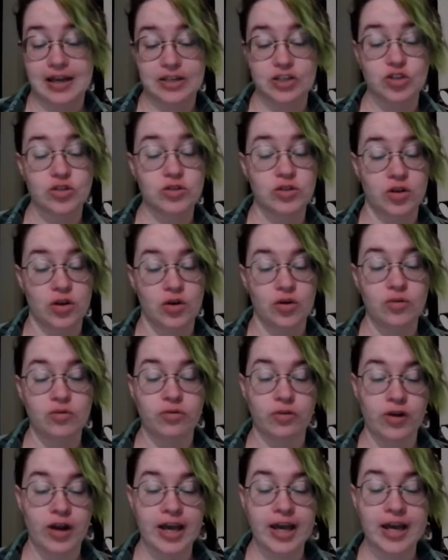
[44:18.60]
I should
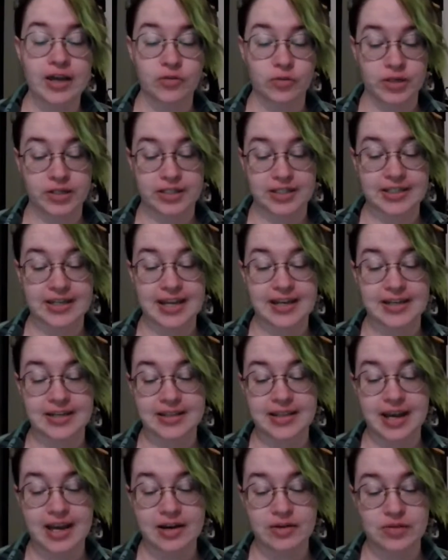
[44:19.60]
know, for I had one to tend
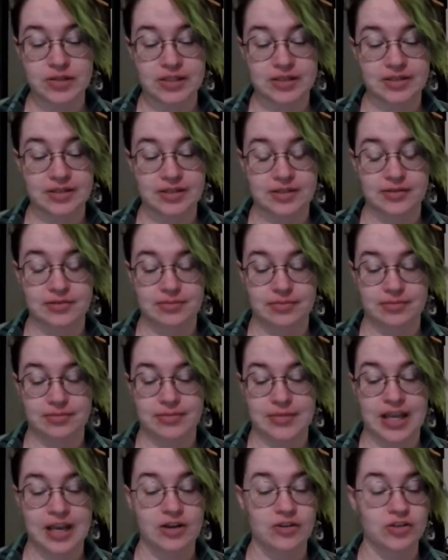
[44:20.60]
in the houses.
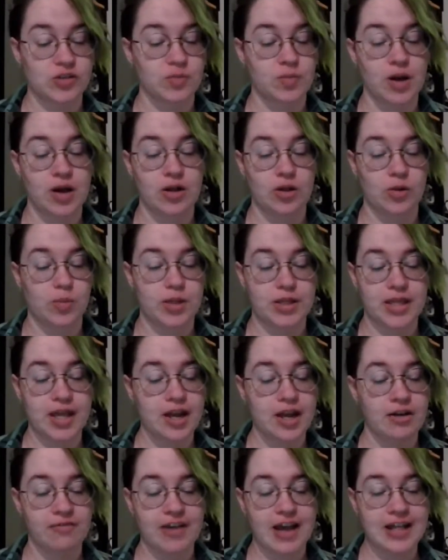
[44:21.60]
They are small, but
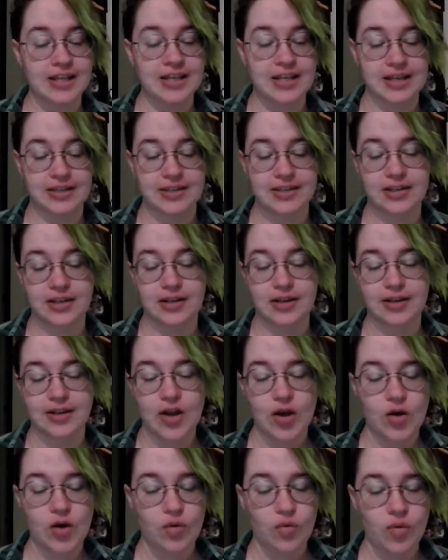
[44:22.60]
they are valiant.
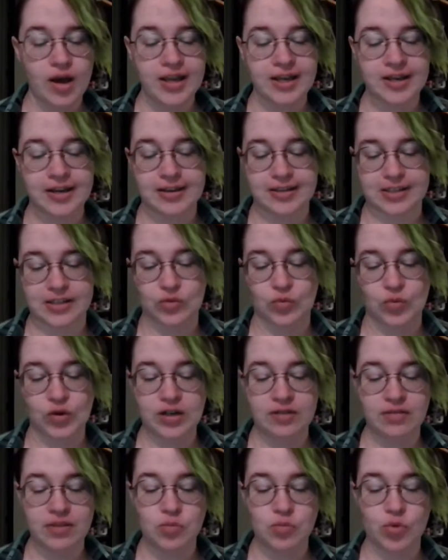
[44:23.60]
Why, cousin,
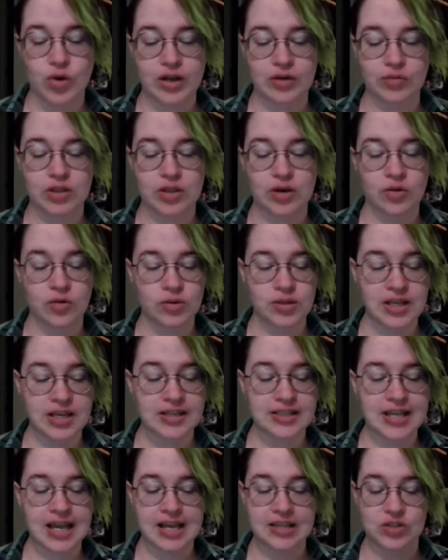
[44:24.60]
one of them went with only
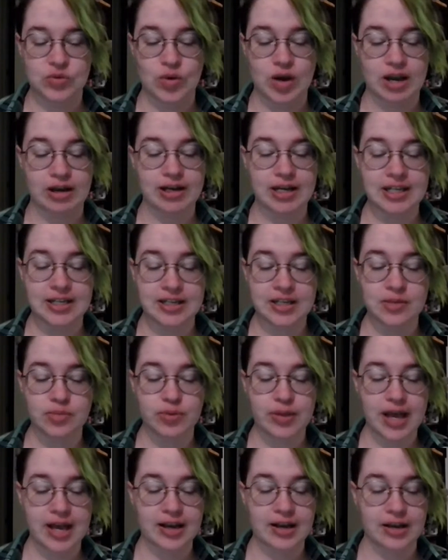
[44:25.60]
his esquire into
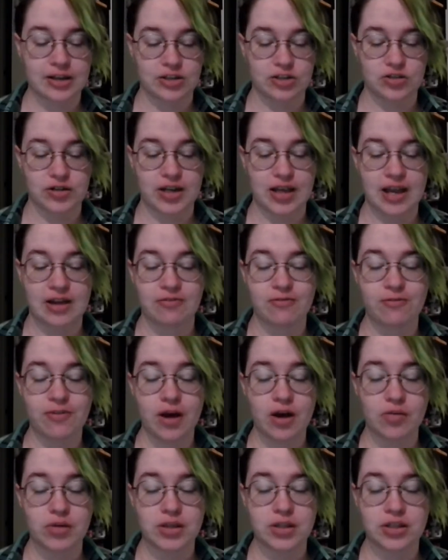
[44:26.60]
the Black Country and
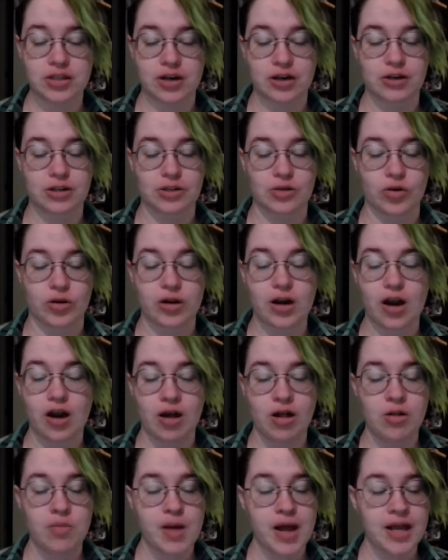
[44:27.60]
fought with the Dark Lord
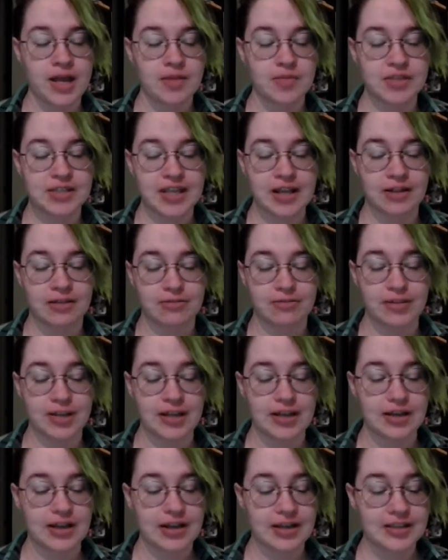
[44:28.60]
all by himself,
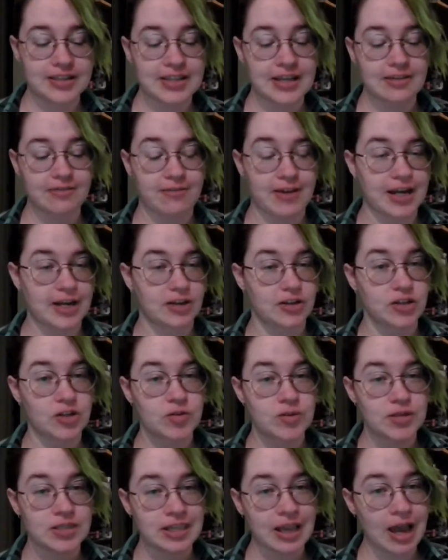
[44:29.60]
and set fire
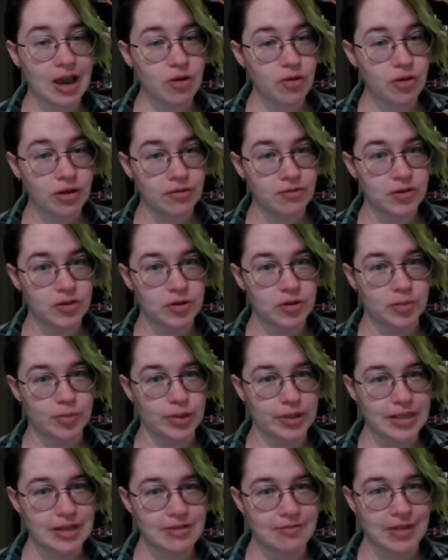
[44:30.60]
to his tower, if you can
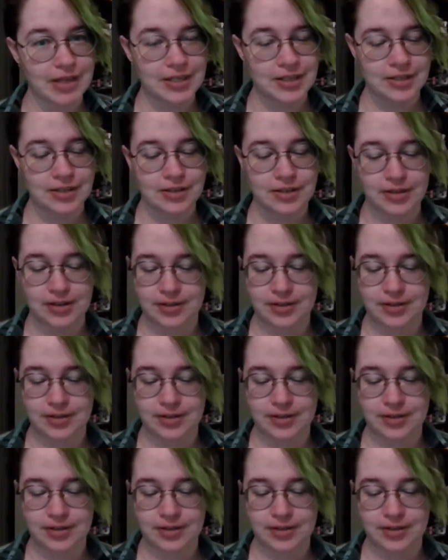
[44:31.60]
believe it.